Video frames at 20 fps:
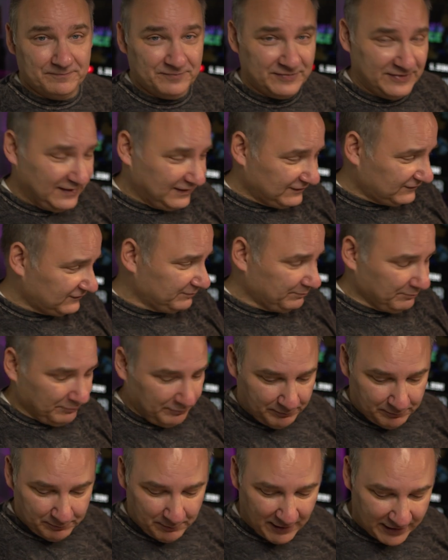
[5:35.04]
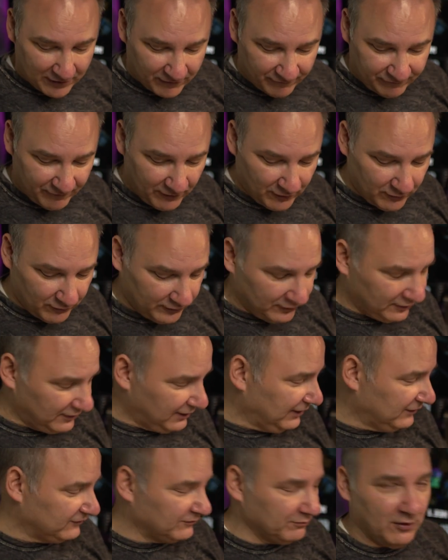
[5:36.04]
This microphone
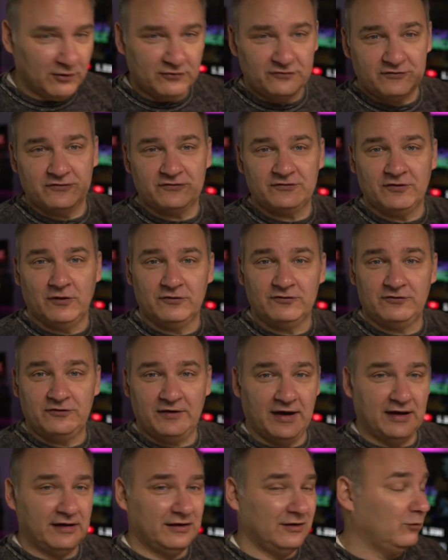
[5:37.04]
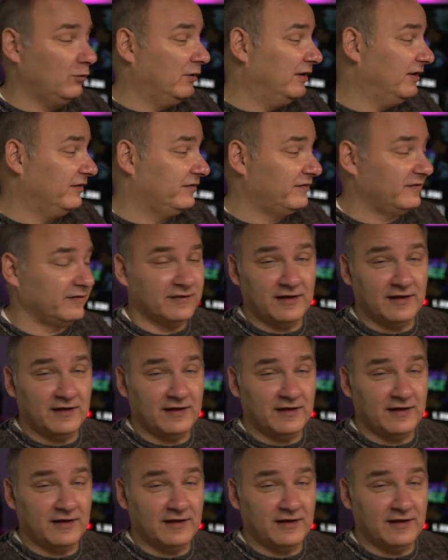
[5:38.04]
is most associated with